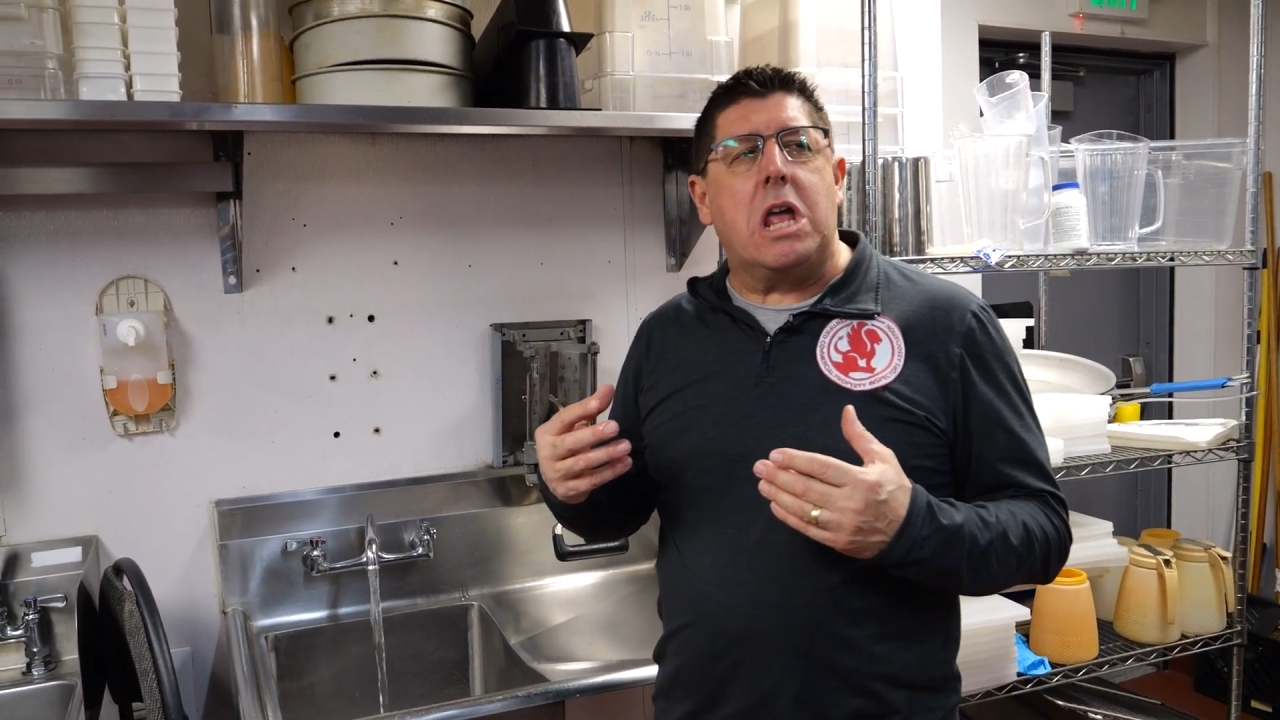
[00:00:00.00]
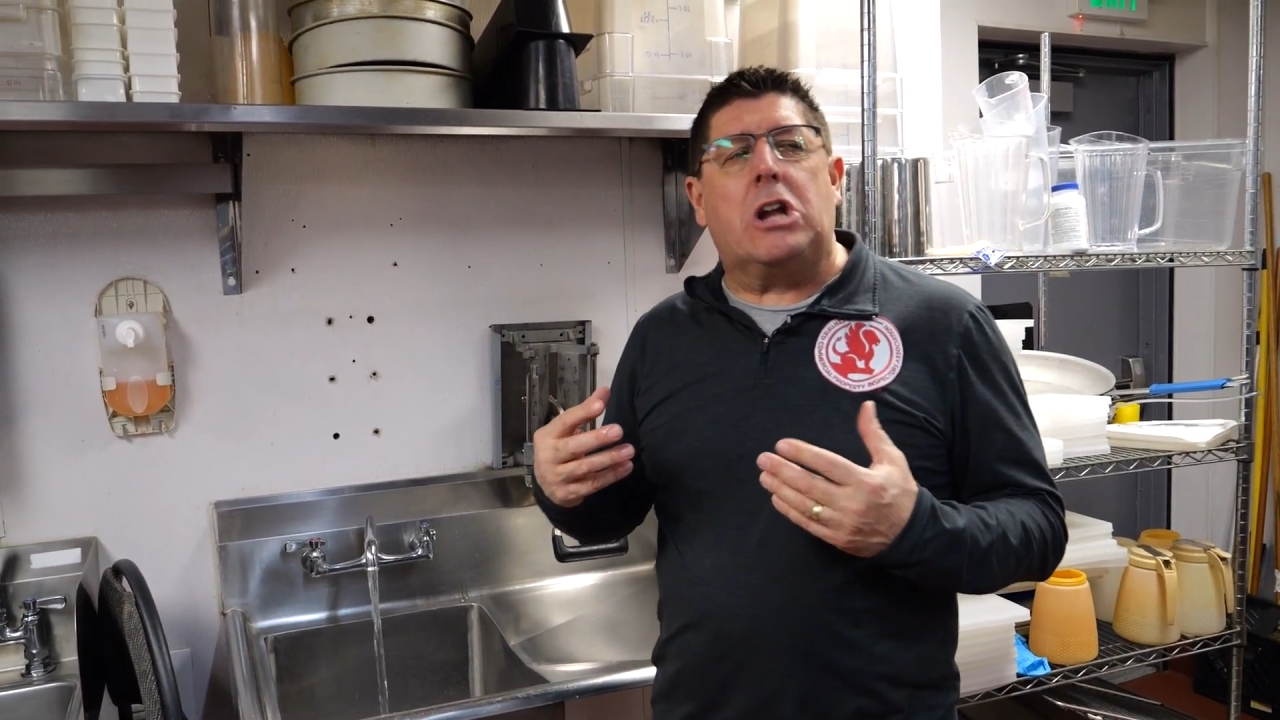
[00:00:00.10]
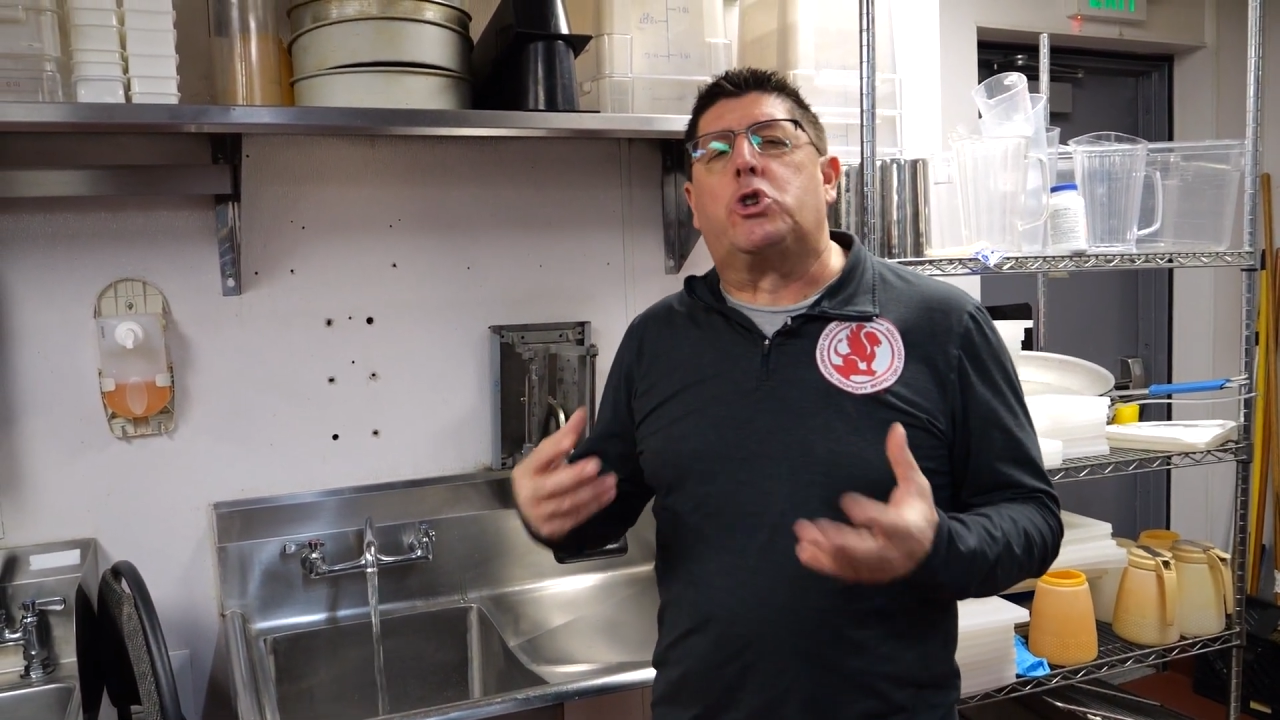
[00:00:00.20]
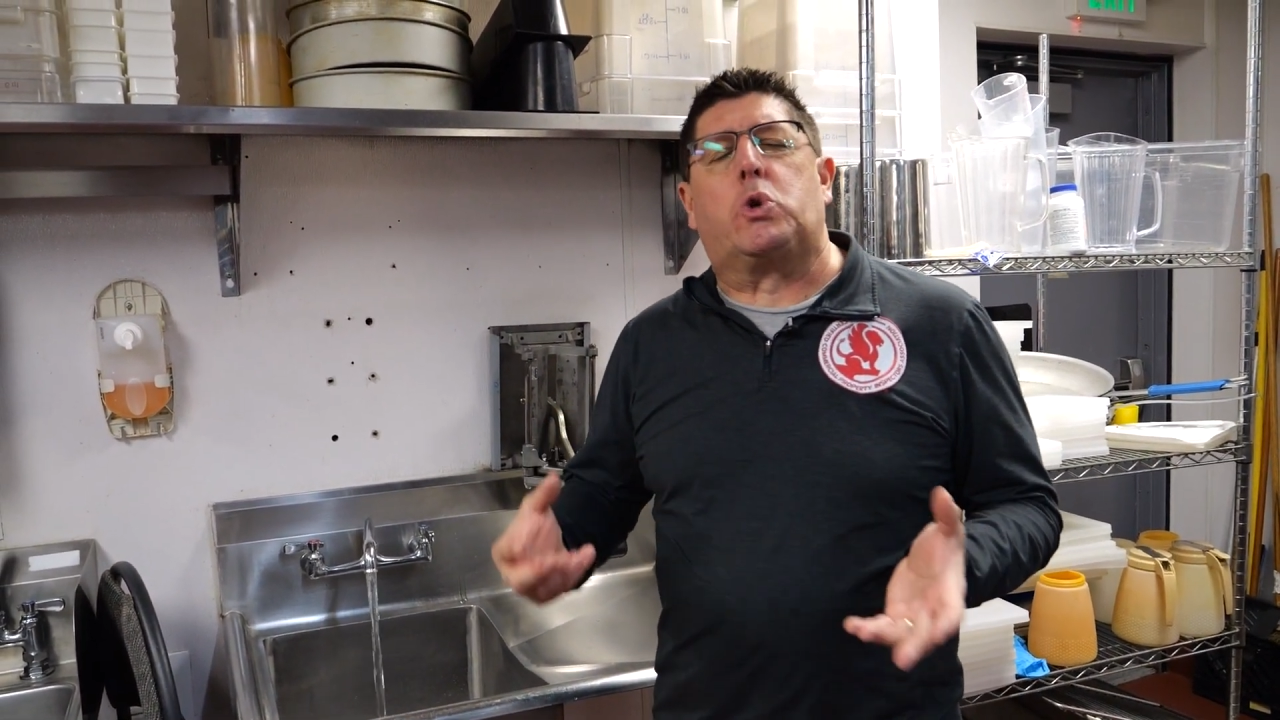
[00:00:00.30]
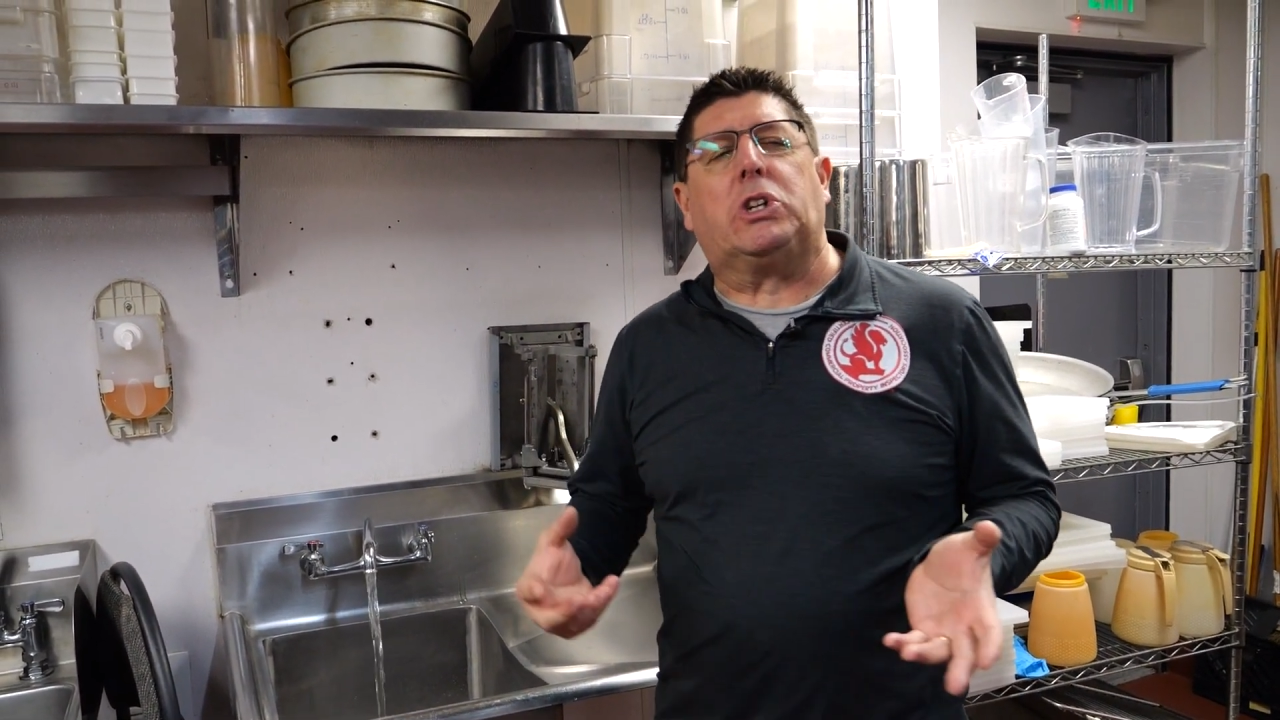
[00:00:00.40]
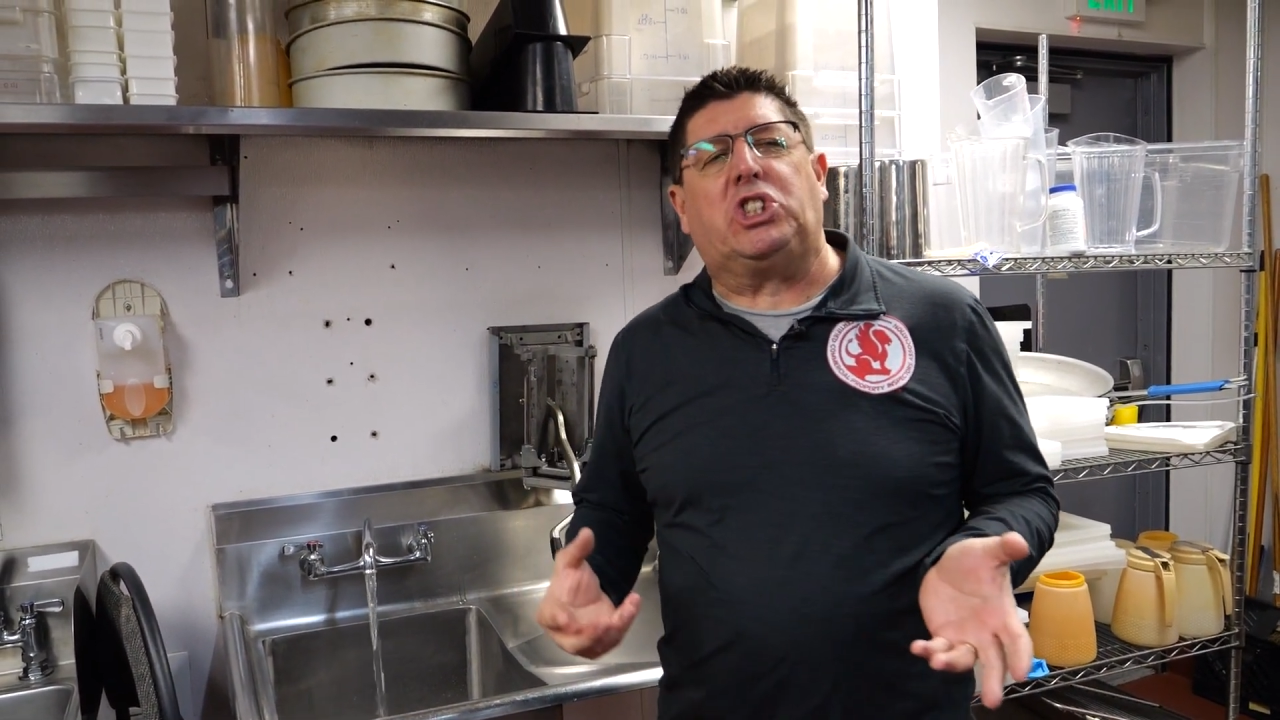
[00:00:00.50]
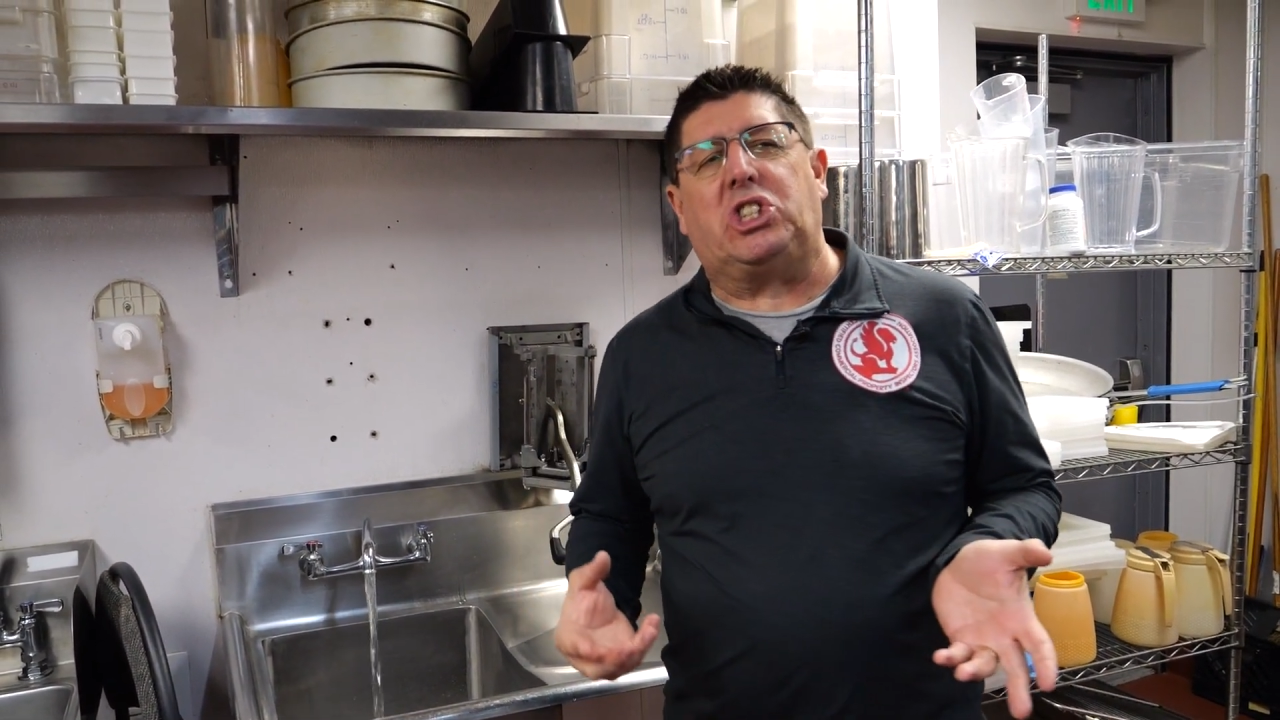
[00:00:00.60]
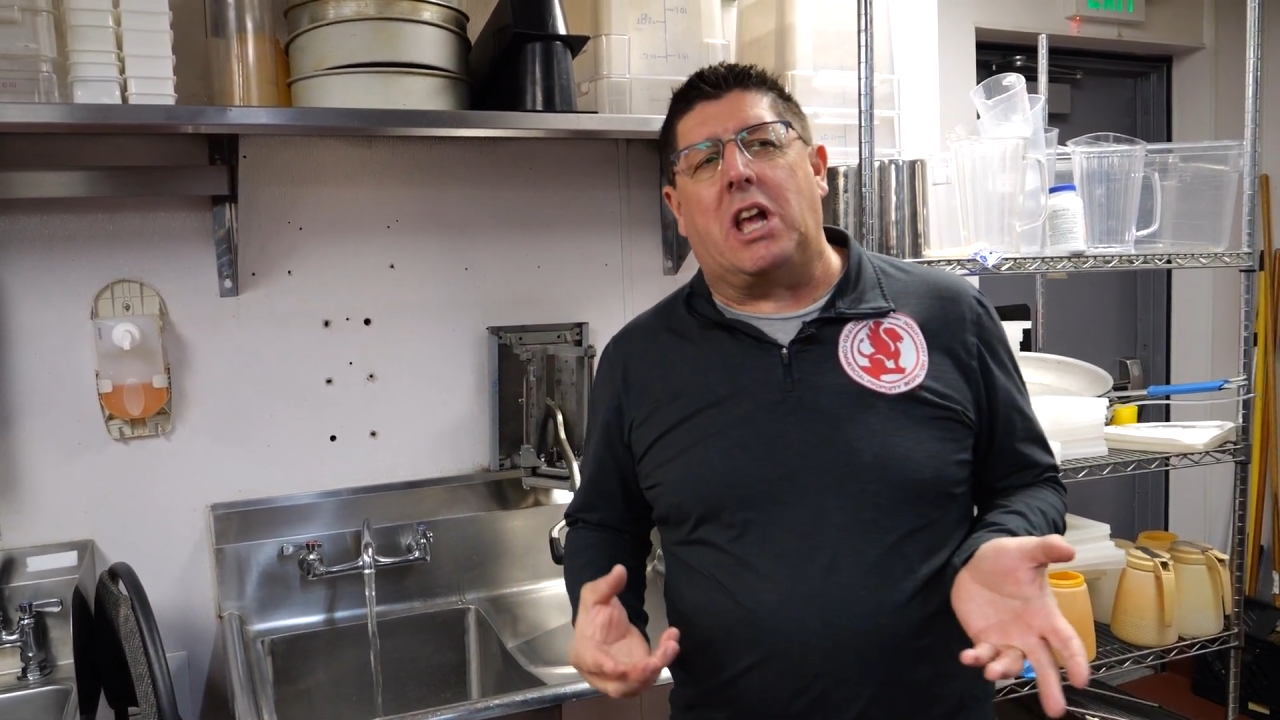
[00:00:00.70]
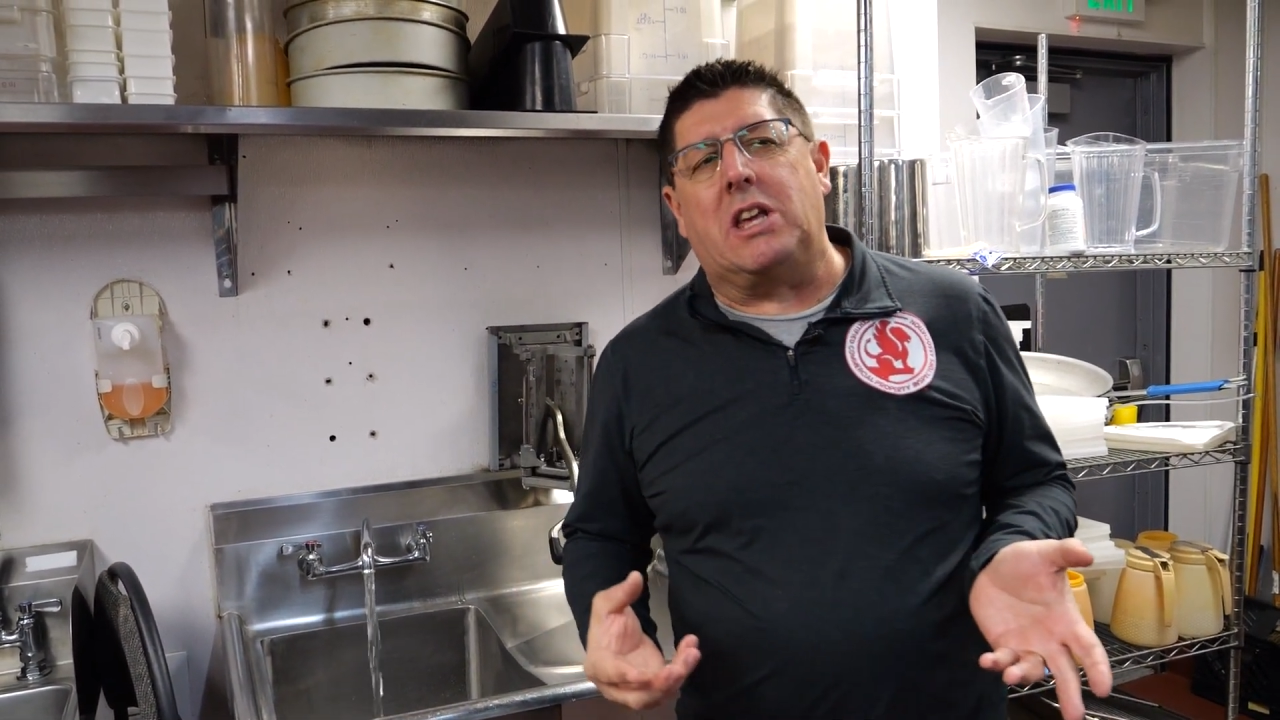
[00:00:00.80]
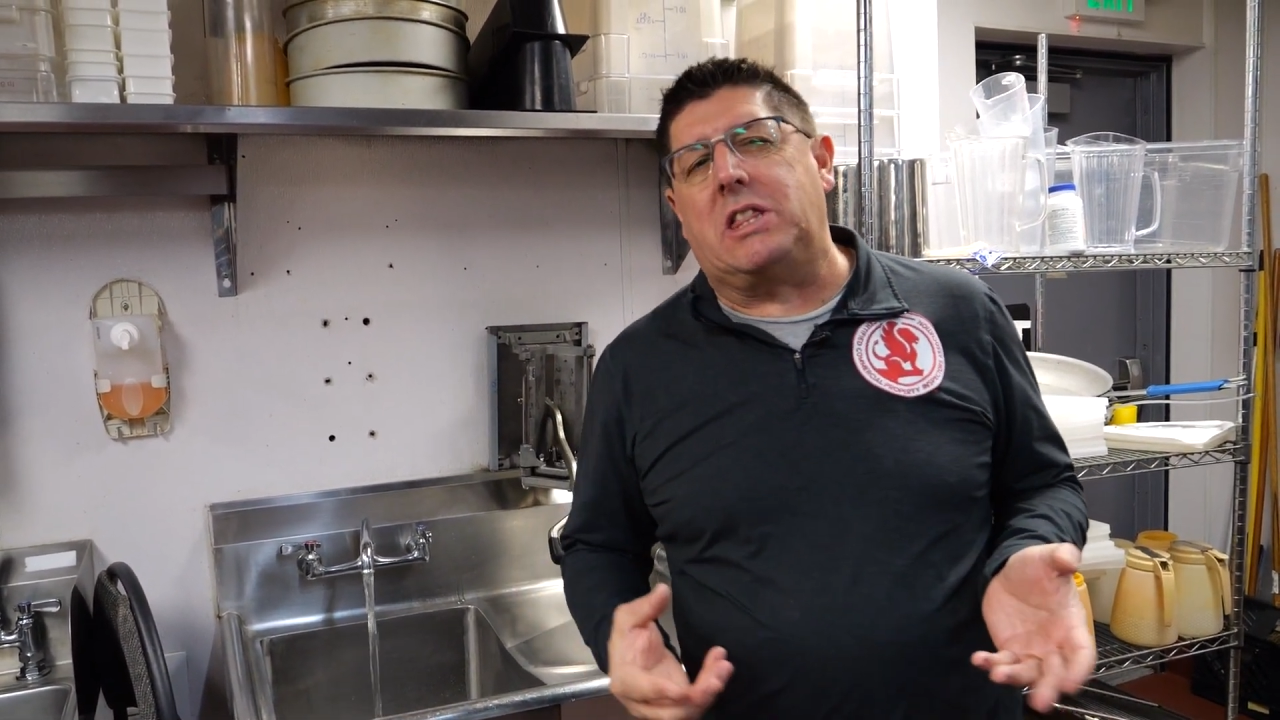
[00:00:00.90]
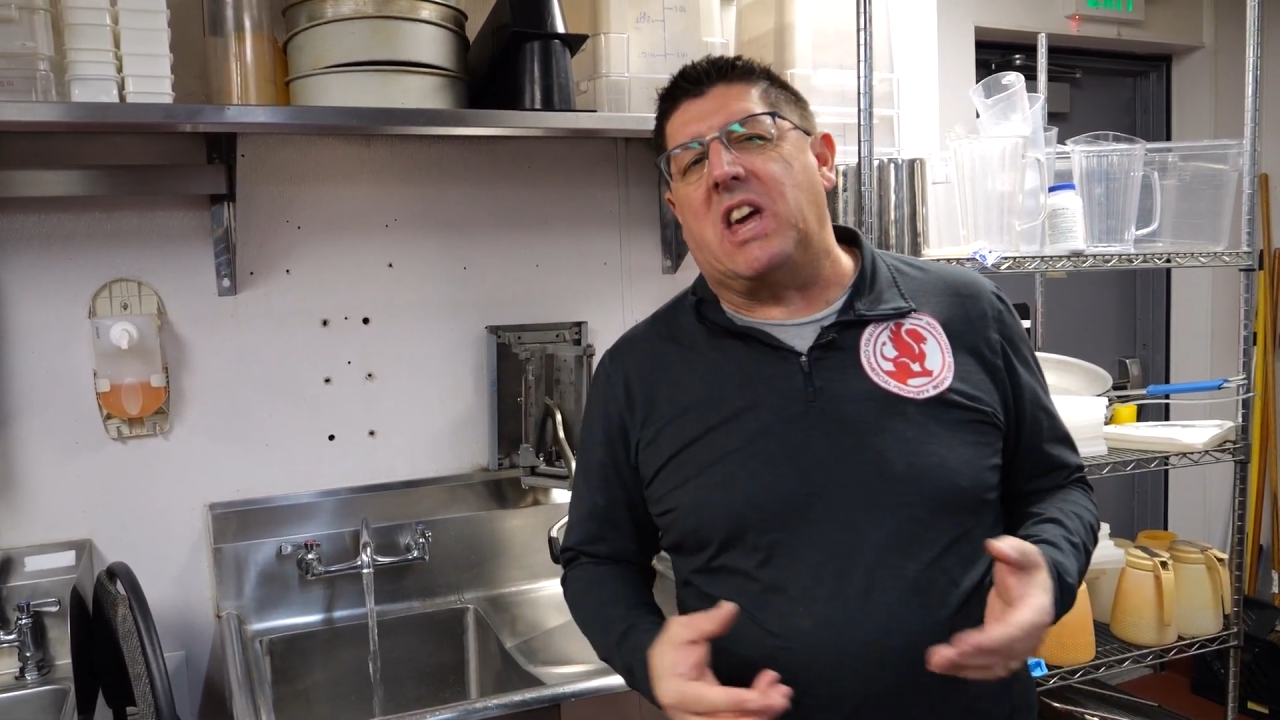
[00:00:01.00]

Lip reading: interesting